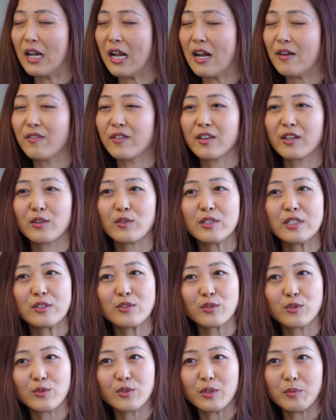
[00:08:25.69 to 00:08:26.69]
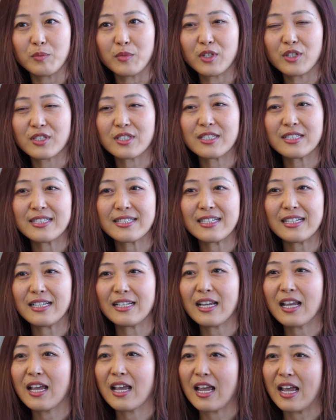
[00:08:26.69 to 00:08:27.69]
everything you need to do in
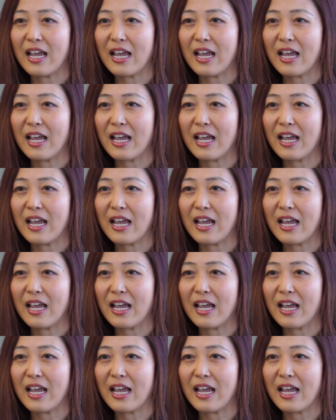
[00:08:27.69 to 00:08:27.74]
emergency,